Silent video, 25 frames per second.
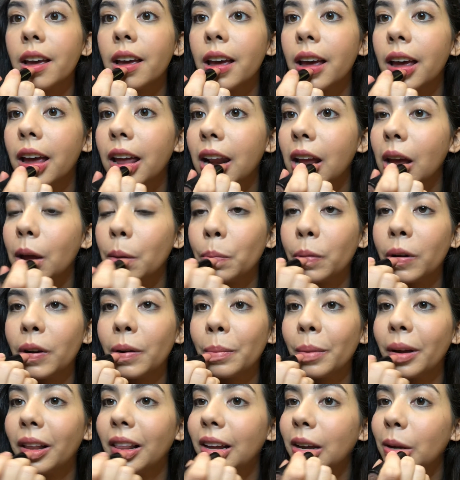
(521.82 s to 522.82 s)
and I put it on
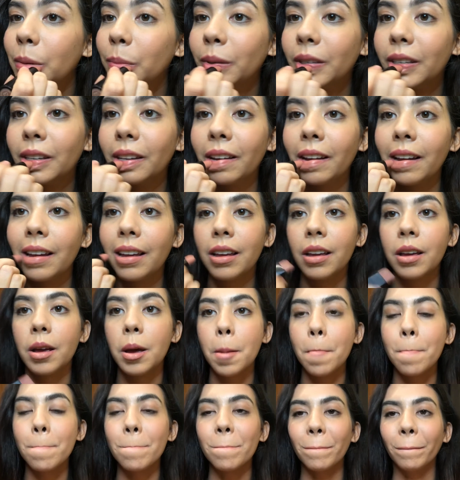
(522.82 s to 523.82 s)
my lips.
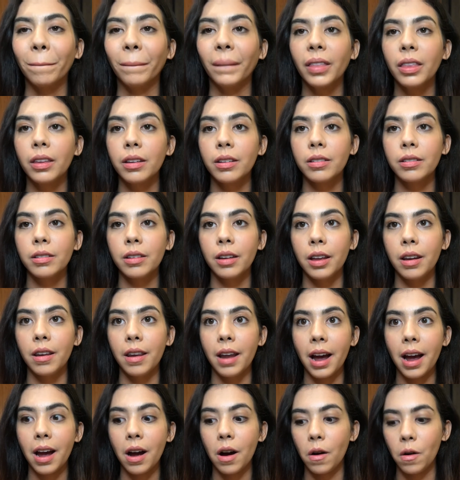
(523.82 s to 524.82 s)

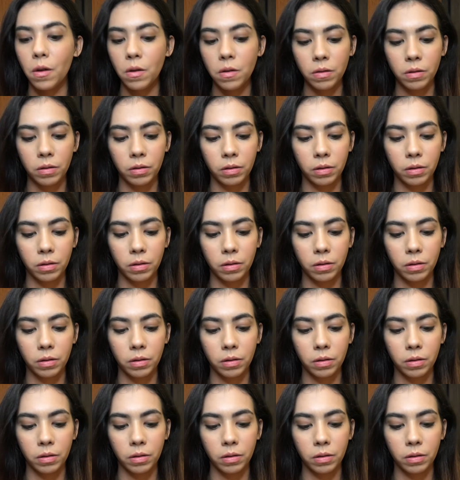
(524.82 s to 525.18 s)
Now